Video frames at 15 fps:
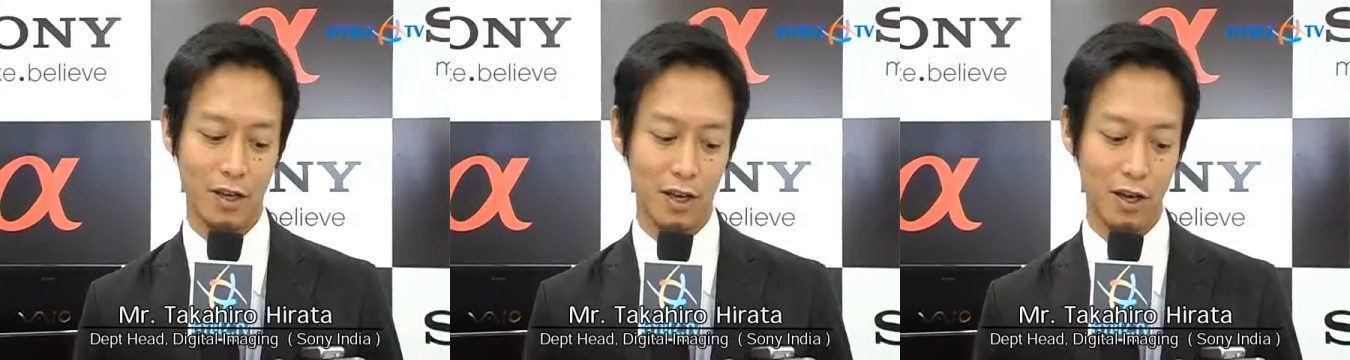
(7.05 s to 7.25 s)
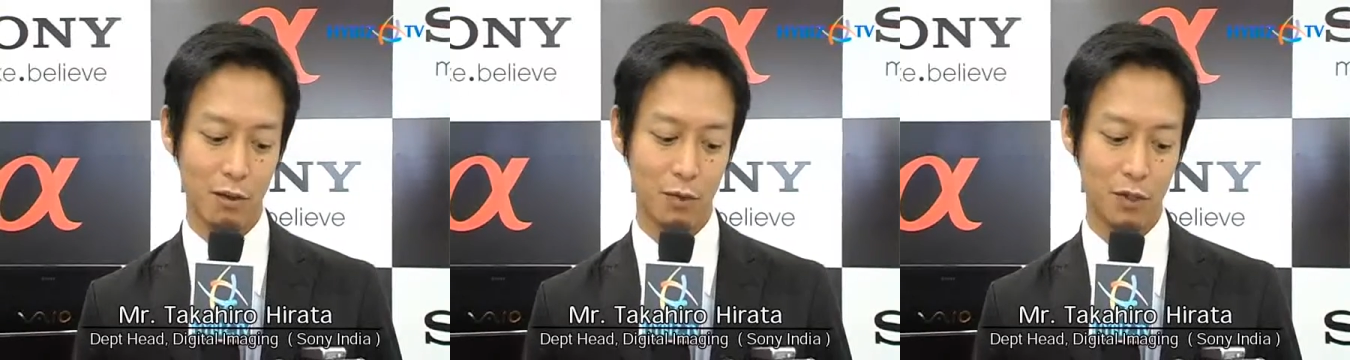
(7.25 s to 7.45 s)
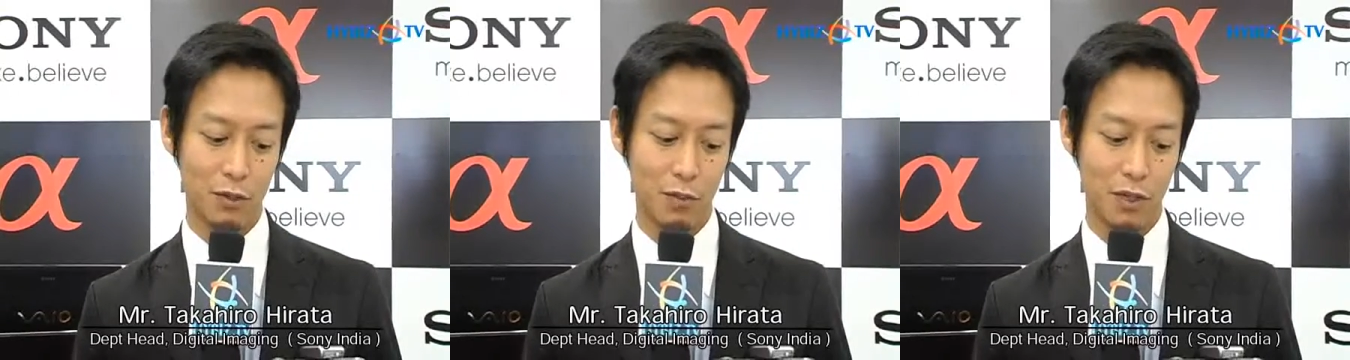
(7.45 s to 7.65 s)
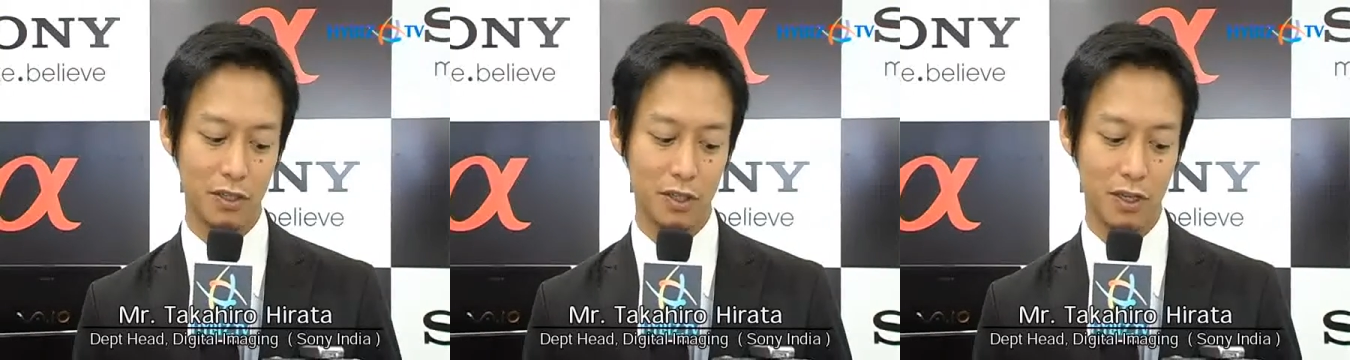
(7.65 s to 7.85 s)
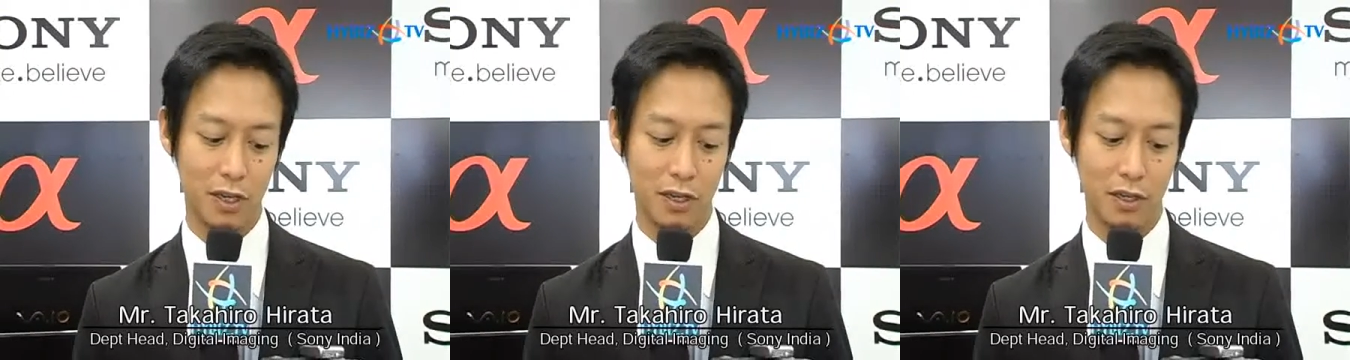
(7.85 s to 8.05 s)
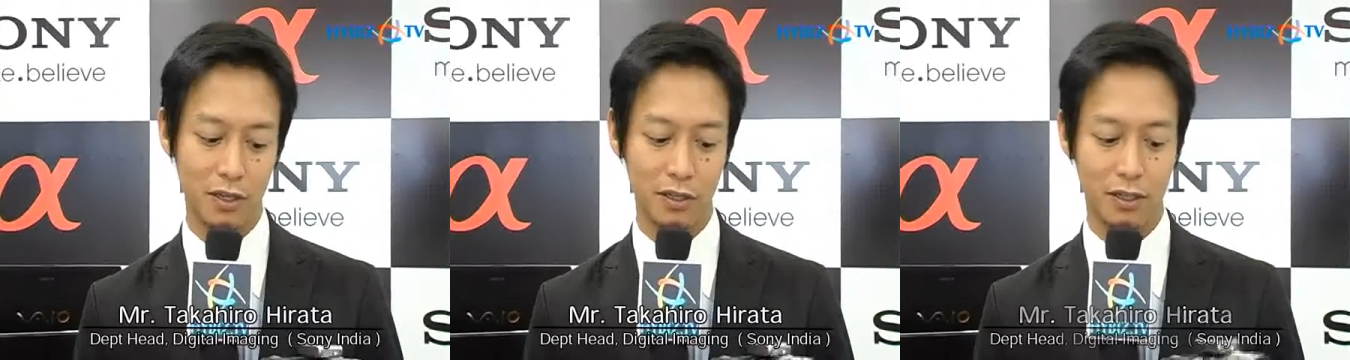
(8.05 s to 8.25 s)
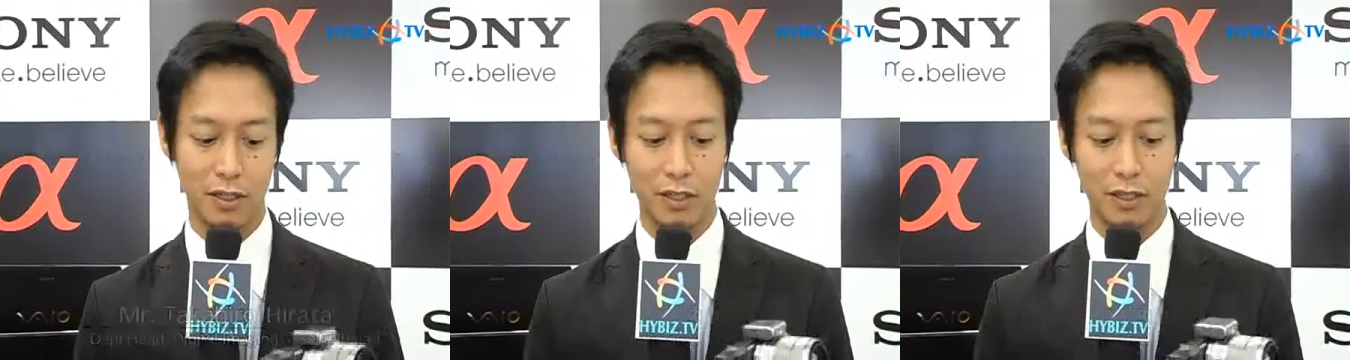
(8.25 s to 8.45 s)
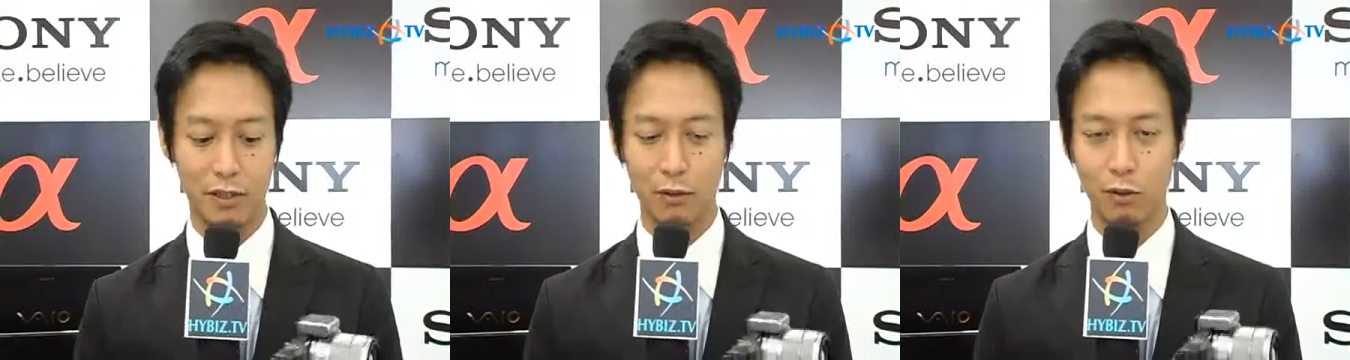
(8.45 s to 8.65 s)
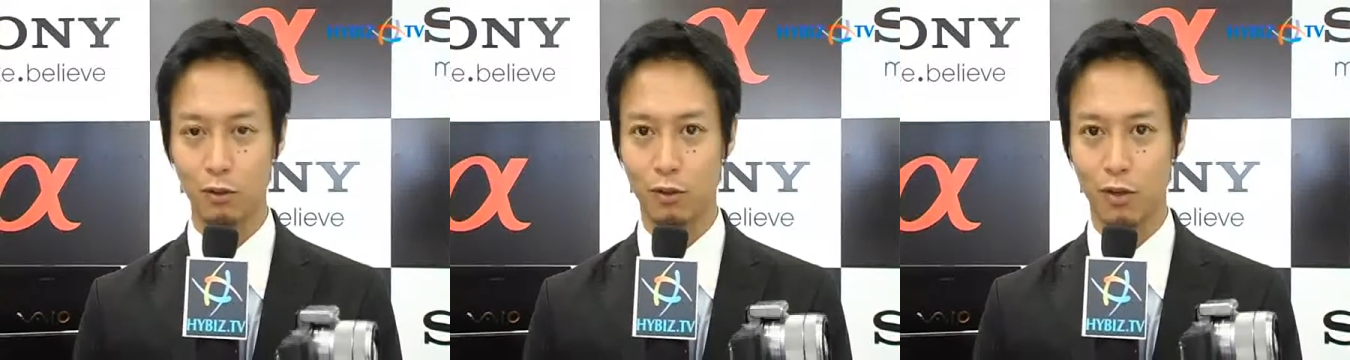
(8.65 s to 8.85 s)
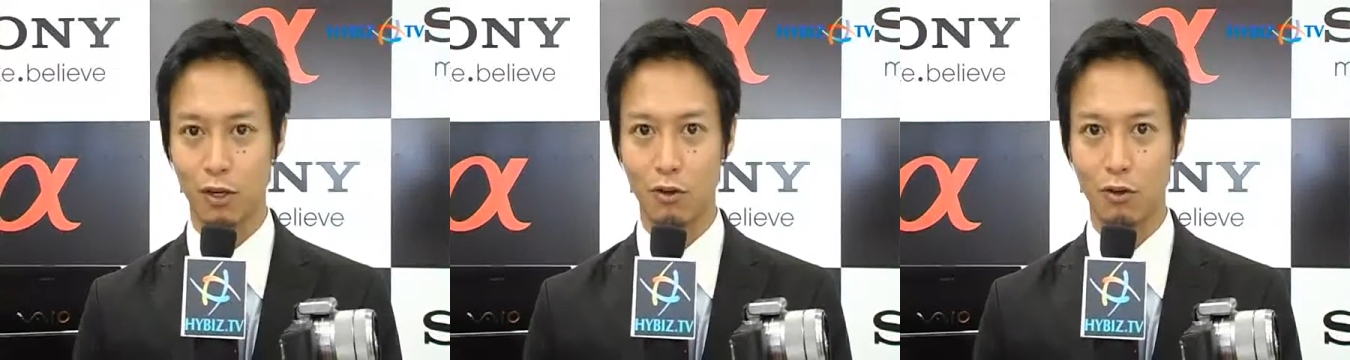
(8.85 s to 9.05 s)
uh, which means uh, this
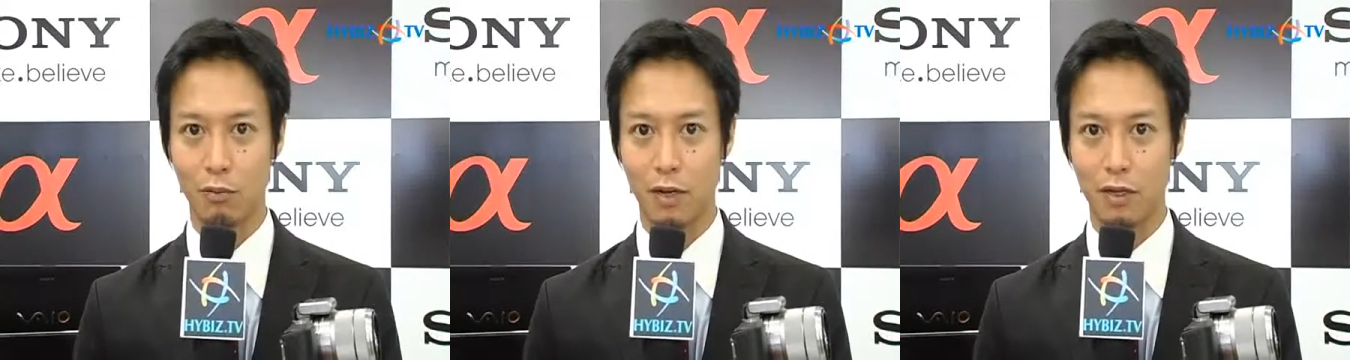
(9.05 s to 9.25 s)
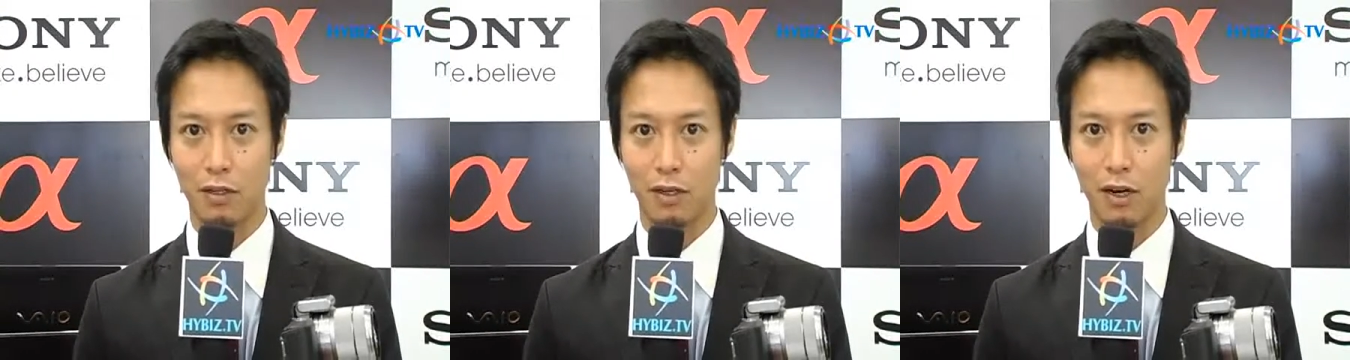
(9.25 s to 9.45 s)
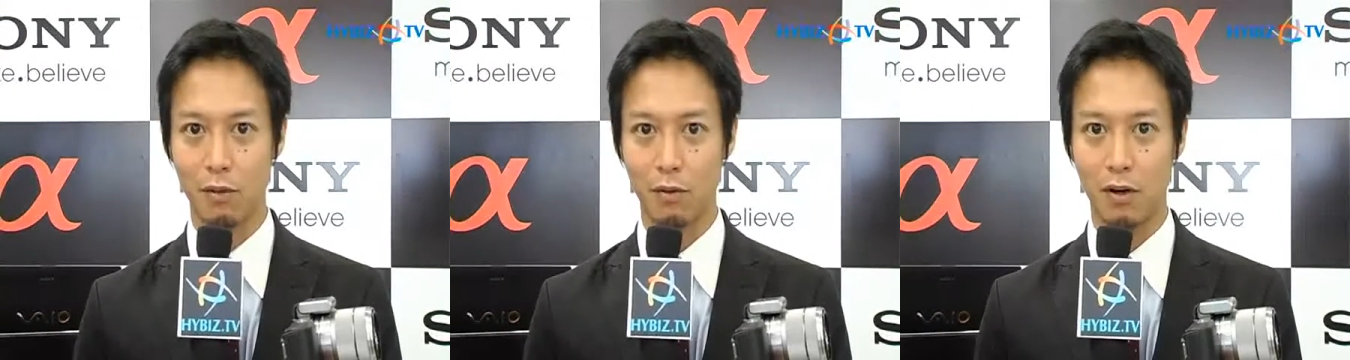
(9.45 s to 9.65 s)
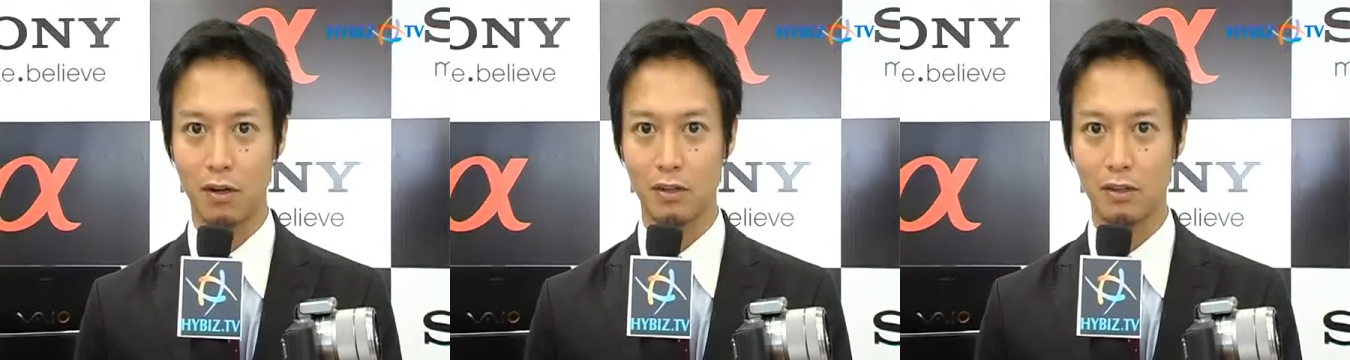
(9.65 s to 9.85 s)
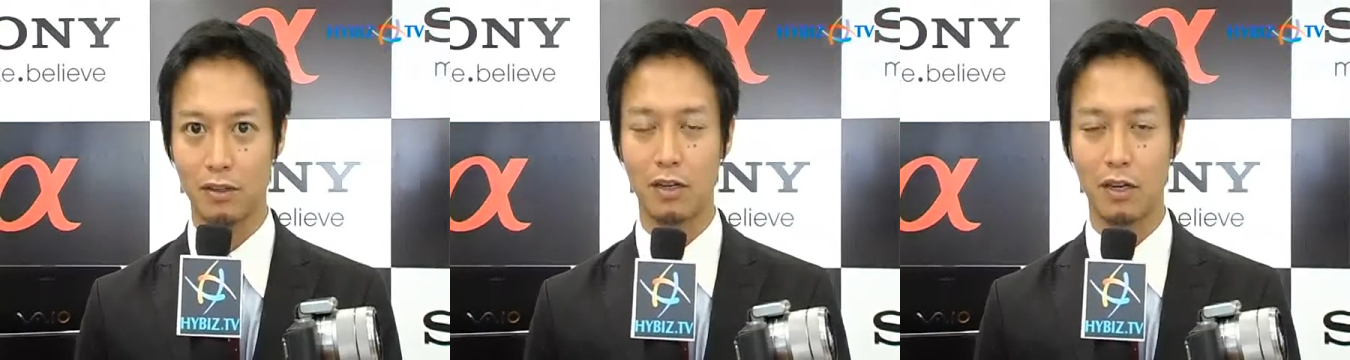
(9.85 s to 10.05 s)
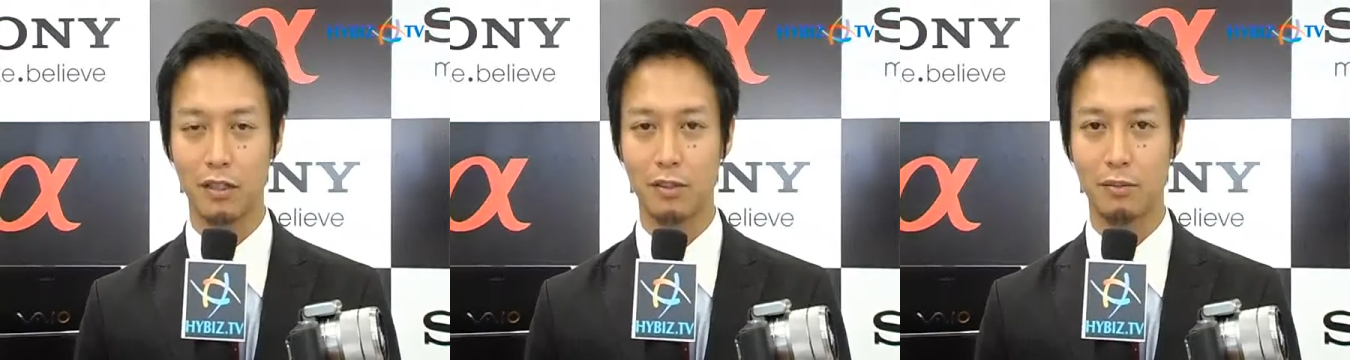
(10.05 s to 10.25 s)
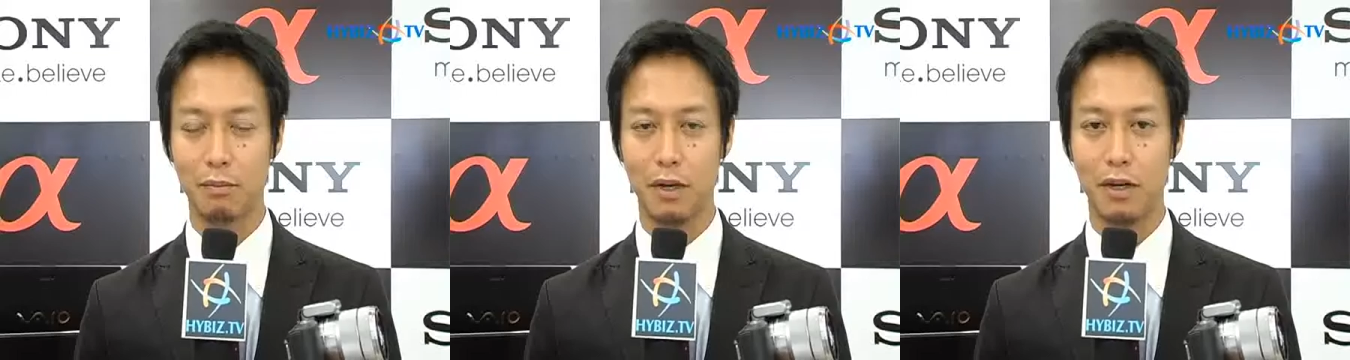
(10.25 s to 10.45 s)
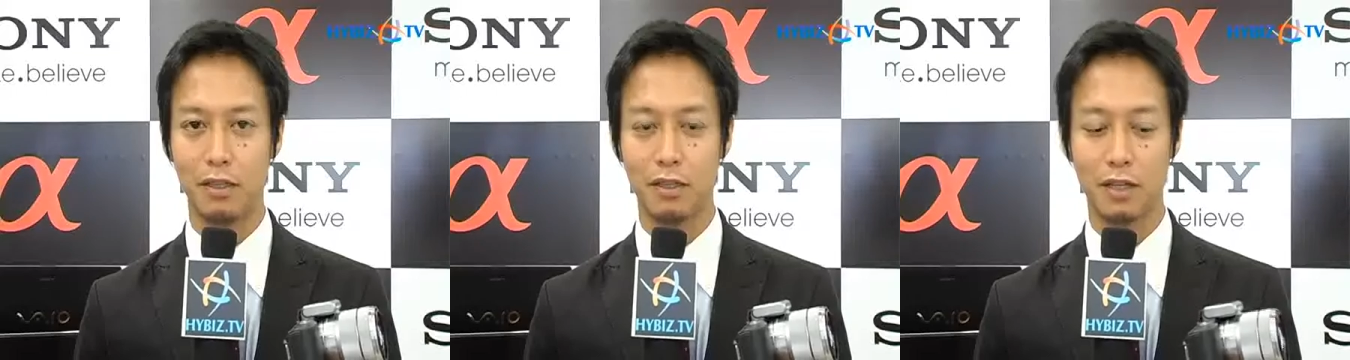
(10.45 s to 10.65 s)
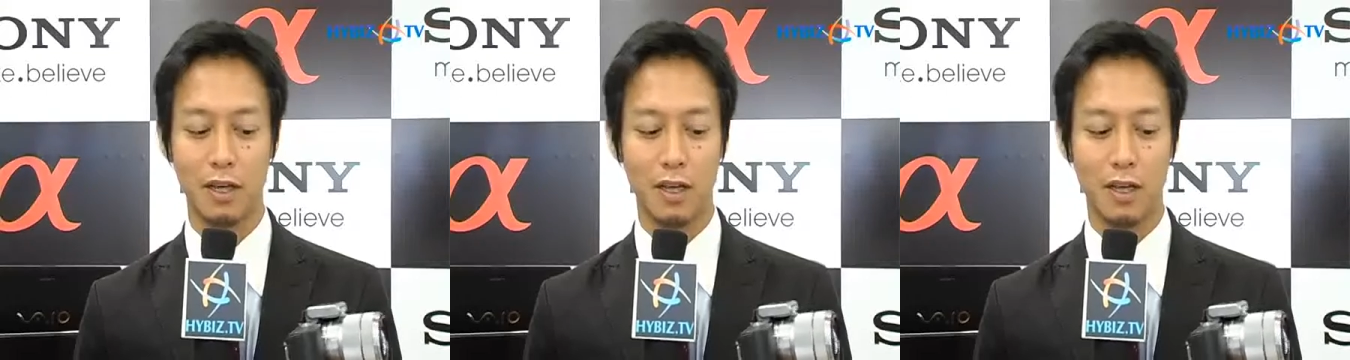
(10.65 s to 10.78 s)
ultra compact camera parts, but